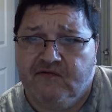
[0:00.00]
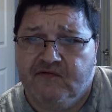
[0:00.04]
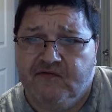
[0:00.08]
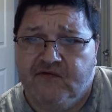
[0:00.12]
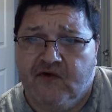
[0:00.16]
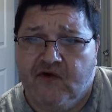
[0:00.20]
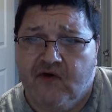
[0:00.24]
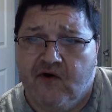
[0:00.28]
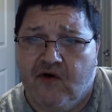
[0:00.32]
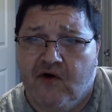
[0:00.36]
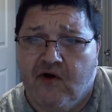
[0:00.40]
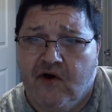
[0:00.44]

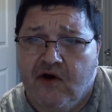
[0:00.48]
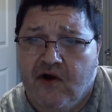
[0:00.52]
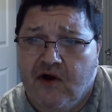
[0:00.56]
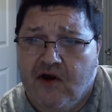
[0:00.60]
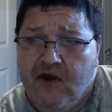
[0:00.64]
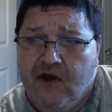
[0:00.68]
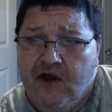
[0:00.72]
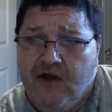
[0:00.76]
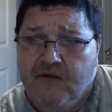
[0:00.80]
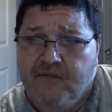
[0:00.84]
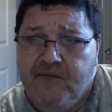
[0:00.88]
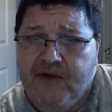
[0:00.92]
for
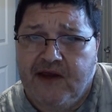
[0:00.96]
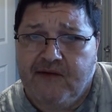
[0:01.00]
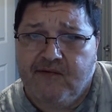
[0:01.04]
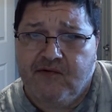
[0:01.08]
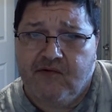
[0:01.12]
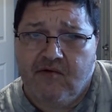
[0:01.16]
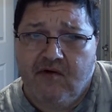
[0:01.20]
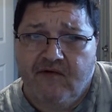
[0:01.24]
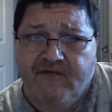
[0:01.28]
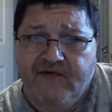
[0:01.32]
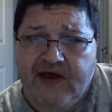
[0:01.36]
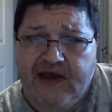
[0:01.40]

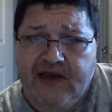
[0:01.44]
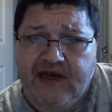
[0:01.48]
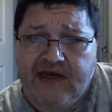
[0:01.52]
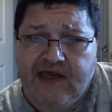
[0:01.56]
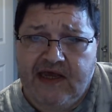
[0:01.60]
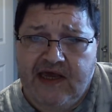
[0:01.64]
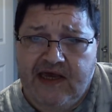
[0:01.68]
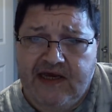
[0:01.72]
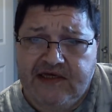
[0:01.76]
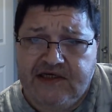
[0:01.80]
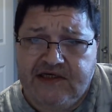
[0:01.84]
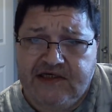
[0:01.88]
people with
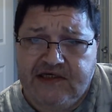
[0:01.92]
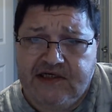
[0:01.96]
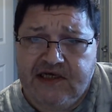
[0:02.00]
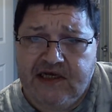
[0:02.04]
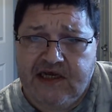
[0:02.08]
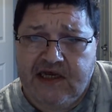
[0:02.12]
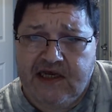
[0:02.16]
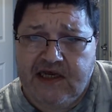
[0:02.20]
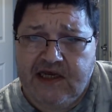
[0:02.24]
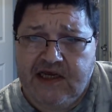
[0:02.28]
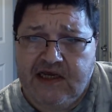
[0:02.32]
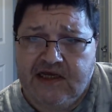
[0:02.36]

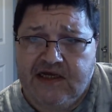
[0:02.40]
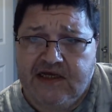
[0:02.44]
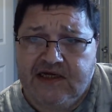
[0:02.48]
ADHD.